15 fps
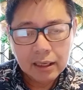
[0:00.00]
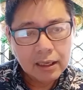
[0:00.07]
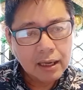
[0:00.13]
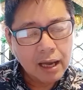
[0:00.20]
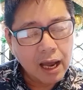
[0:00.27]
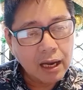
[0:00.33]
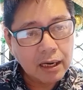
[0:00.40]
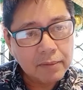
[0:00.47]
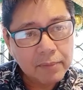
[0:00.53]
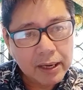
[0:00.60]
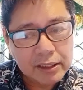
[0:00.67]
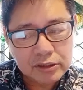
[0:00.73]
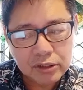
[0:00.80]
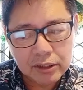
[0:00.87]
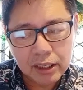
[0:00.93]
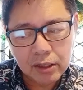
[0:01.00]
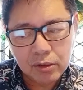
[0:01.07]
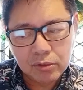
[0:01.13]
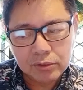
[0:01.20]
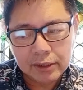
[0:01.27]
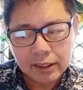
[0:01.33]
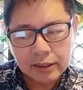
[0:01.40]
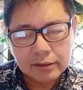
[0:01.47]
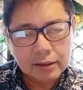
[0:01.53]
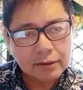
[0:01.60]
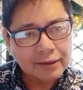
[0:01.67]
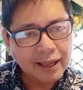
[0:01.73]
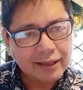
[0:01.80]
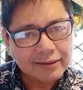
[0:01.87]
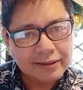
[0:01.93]
animation included,
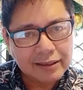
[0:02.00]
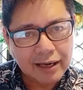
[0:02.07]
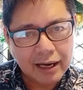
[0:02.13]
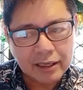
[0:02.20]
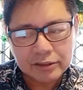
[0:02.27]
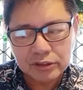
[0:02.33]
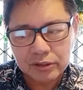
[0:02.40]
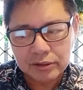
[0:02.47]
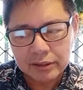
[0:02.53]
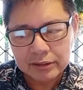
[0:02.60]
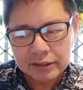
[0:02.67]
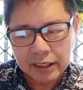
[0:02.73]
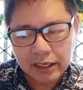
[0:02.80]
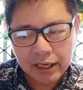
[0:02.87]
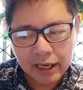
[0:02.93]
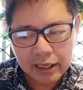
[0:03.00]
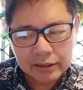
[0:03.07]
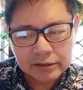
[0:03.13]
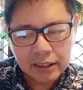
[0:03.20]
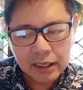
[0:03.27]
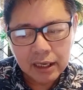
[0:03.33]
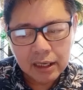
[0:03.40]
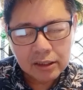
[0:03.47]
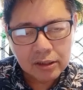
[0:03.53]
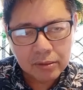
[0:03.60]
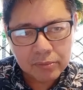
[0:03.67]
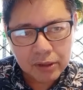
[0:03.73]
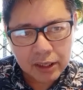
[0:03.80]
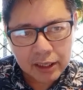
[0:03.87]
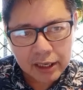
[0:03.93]
the interaction is engaged,
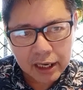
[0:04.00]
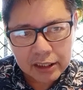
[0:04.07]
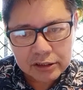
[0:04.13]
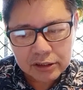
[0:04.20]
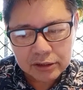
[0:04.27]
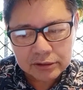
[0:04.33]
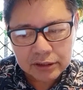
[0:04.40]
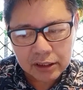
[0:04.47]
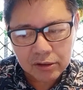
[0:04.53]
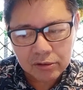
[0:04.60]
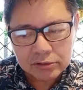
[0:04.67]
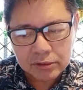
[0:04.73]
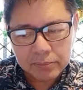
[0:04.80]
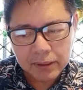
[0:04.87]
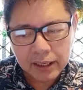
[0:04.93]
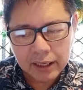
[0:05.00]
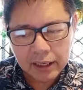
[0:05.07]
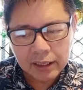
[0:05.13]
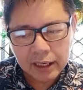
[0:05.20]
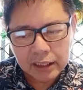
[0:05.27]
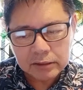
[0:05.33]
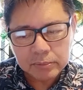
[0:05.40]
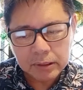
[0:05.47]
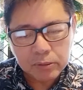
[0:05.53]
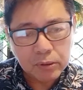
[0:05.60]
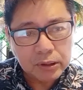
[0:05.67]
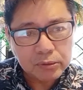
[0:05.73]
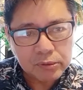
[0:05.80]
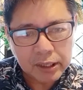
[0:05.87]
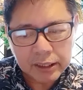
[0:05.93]
communications are also being engaged between
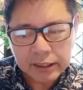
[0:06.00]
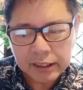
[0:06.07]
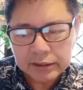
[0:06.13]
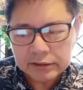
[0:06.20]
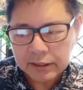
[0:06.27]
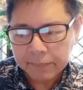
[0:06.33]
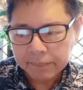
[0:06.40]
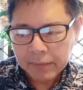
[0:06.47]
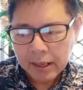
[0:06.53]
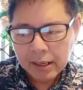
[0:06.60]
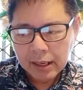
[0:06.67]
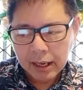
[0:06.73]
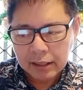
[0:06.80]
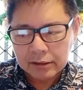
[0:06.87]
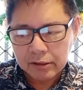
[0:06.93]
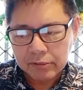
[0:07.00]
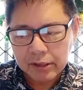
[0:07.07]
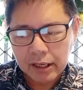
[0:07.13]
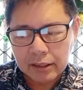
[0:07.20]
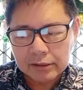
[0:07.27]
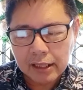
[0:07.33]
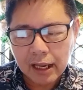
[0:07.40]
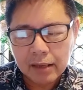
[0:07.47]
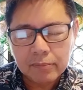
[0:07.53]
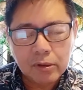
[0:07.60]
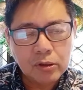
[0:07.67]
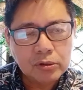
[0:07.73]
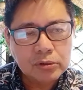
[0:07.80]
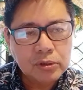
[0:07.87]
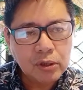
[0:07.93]
trainees, and the real-time
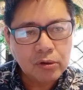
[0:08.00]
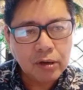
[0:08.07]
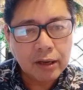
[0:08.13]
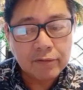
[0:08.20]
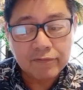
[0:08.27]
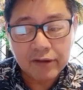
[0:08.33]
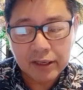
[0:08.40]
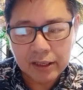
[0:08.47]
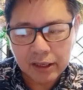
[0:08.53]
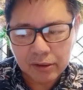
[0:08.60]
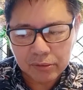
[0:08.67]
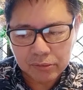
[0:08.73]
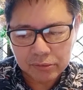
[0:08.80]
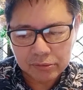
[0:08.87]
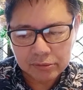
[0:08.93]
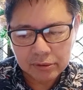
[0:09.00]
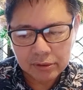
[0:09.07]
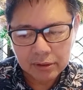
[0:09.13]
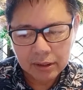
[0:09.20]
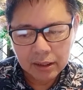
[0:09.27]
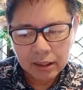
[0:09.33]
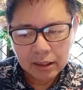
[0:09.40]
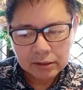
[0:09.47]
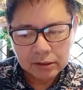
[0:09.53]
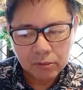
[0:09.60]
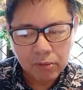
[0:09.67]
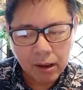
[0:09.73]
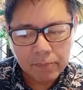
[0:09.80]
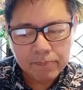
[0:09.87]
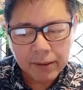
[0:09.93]
audio and video. The
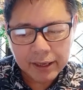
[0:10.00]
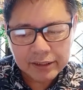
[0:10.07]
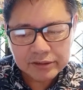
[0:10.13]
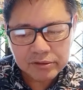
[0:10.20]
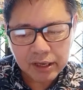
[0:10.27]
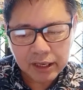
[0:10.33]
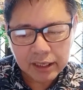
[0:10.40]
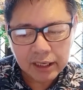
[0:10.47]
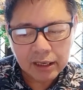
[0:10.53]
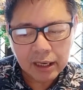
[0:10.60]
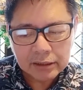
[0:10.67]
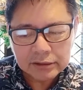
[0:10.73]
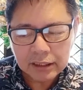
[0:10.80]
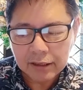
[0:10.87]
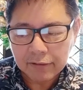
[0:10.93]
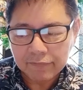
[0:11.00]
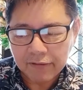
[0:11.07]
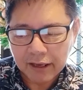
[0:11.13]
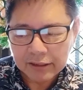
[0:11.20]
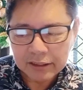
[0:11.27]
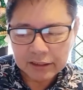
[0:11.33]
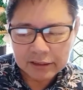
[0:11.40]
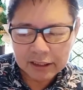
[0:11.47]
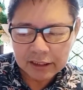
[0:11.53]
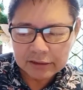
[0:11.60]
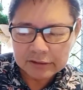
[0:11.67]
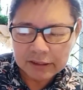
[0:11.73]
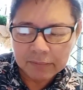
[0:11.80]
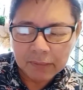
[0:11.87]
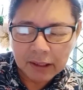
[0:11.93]
web-based training has an advantage
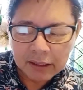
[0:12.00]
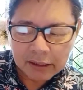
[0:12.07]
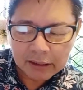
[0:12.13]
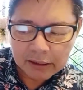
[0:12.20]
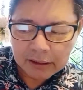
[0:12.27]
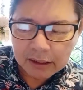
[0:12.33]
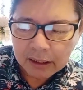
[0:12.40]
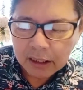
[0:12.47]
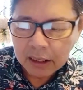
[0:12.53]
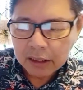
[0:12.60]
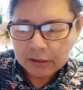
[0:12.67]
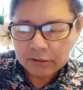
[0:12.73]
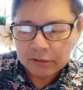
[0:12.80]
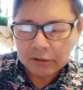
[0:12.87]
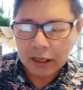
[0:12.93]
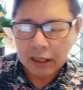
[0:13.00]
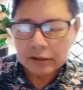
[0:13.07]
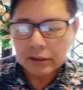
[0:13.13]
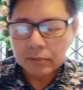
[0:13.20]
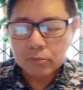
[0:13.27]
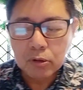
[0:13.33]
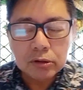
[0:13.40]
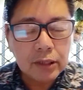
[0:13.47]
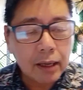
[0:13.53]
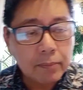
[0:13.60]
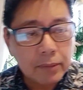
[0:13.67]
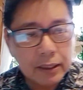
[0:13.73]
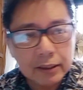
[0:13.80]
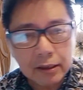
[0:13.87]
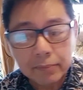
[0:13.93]
similar to the other
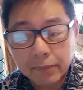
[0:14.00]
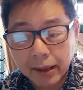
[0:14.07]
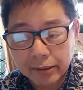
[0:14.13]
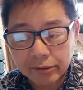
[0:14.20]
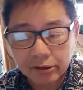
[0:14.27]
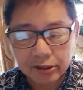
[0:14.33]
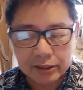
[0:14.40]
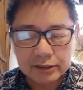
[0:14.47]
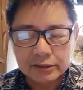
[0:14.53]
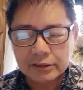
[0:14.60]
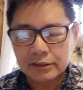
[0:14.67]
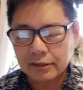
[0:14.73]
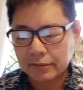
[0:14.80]
multimedia methods.